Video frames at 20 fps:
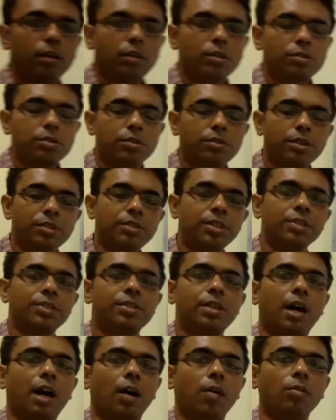So this
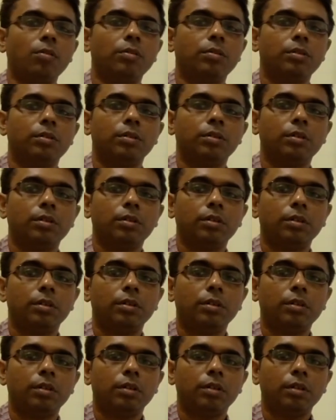is how
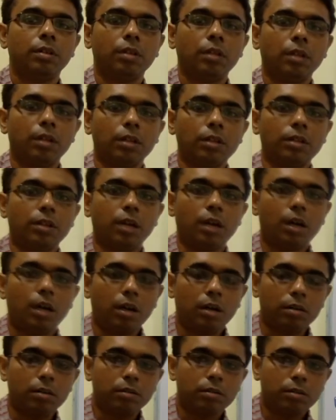the